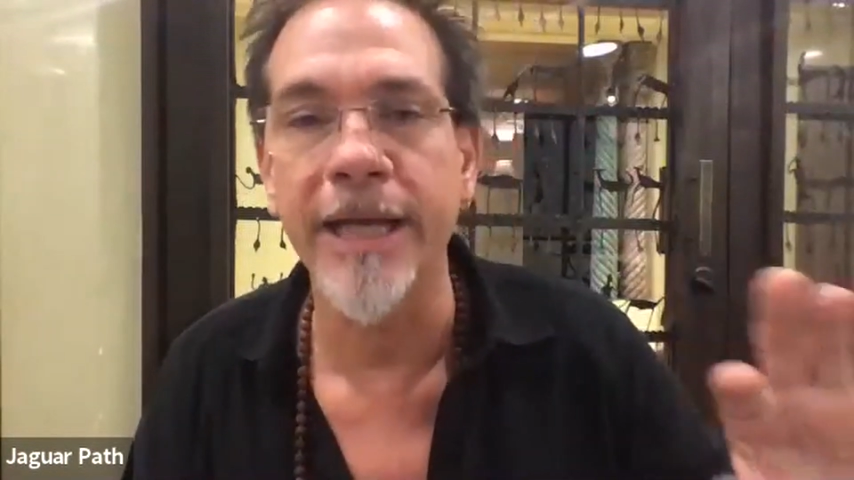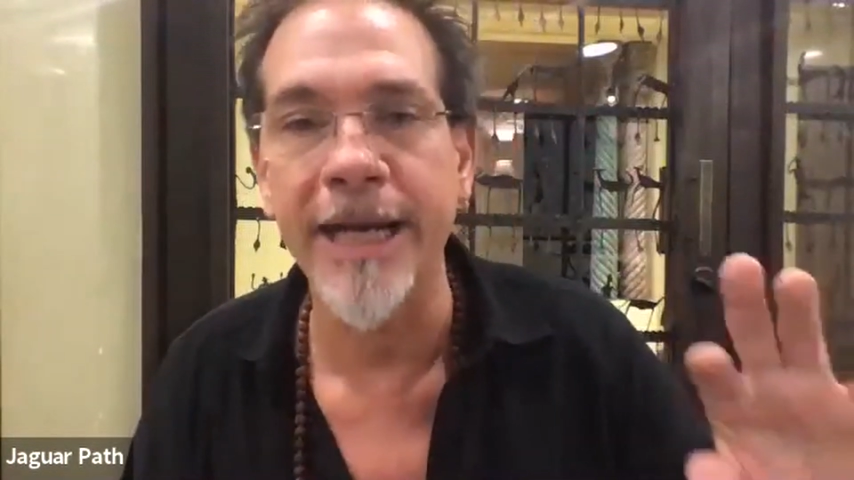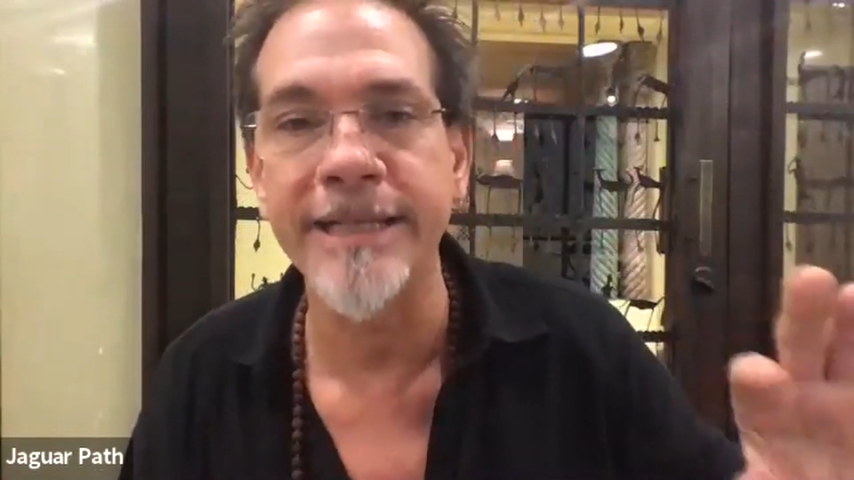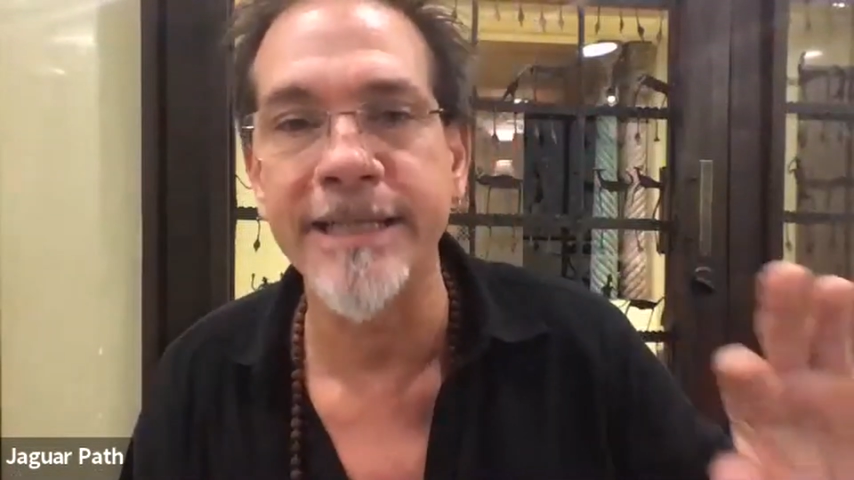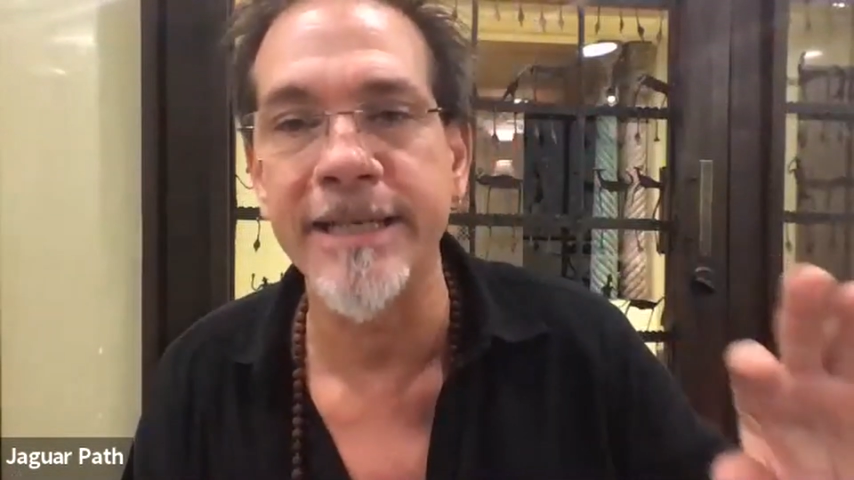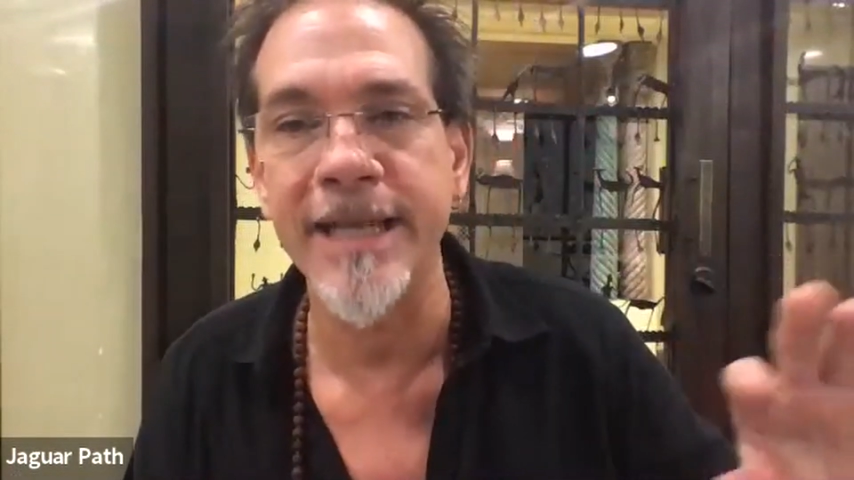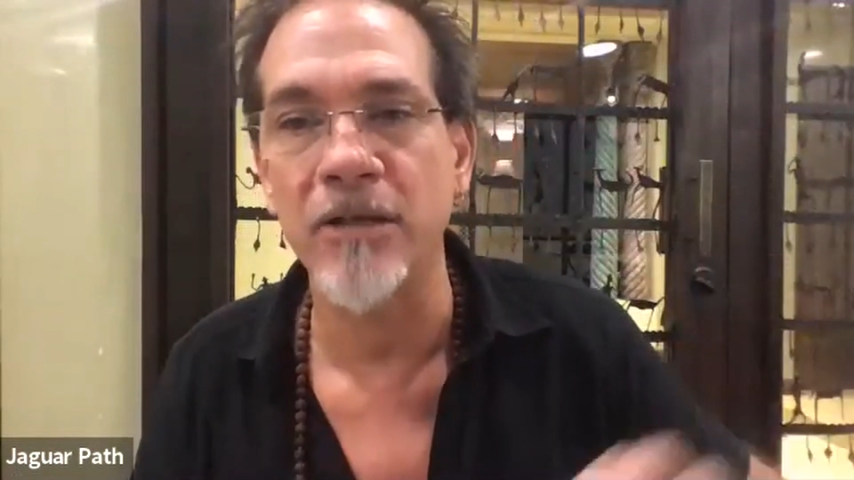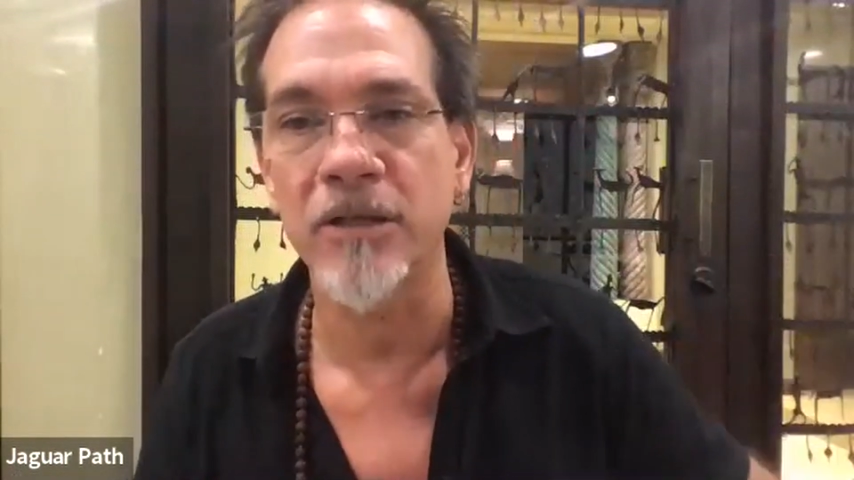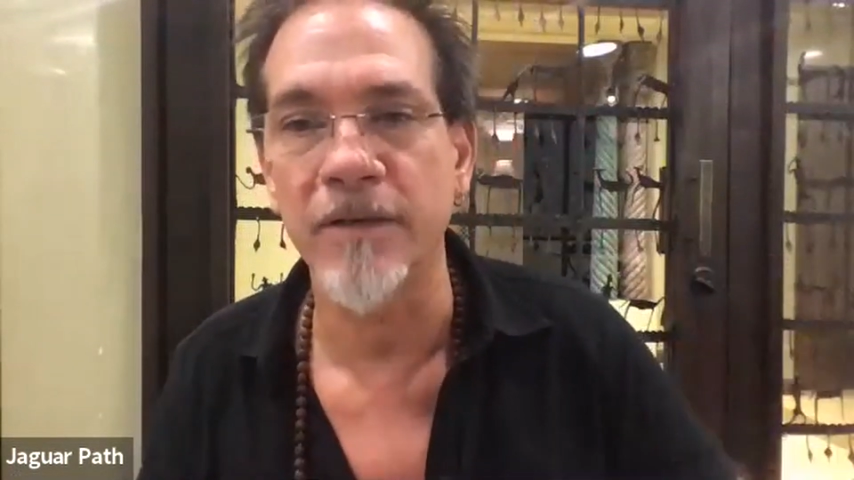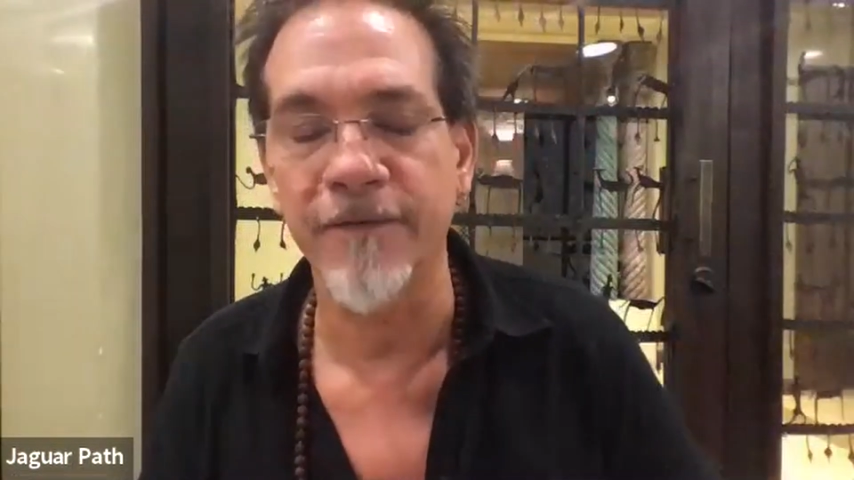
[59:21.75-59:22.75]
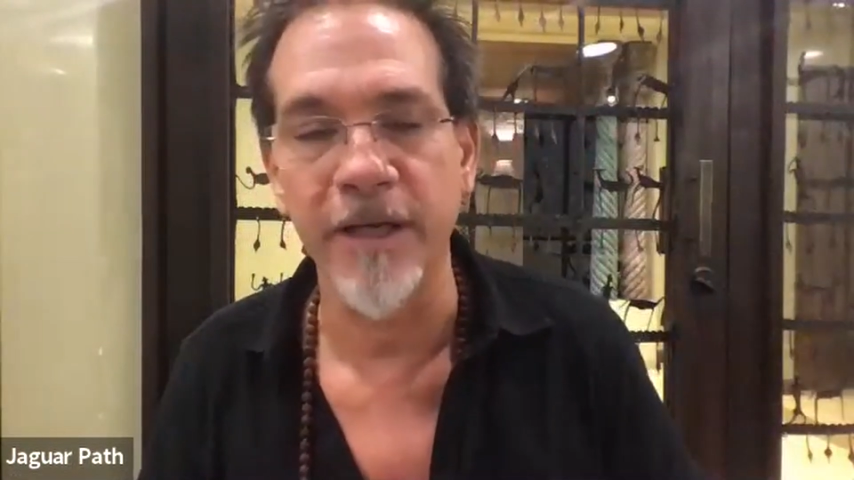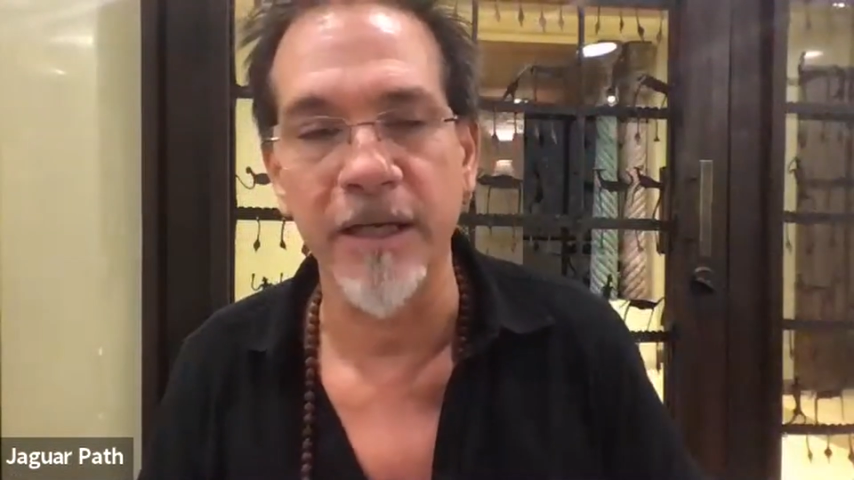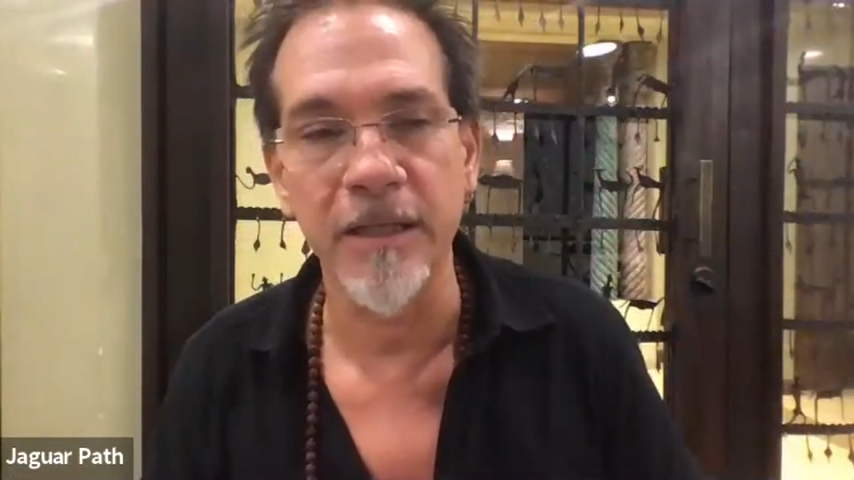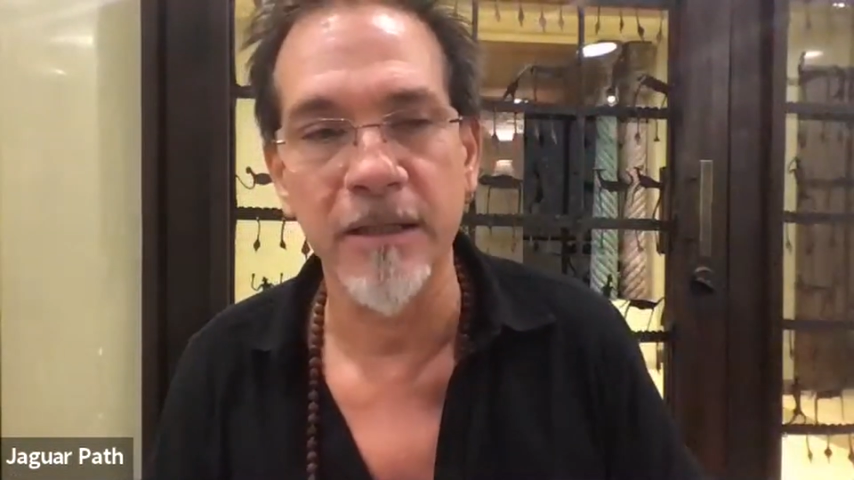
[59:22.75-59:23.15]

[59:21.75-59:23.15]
at 18,000 feet,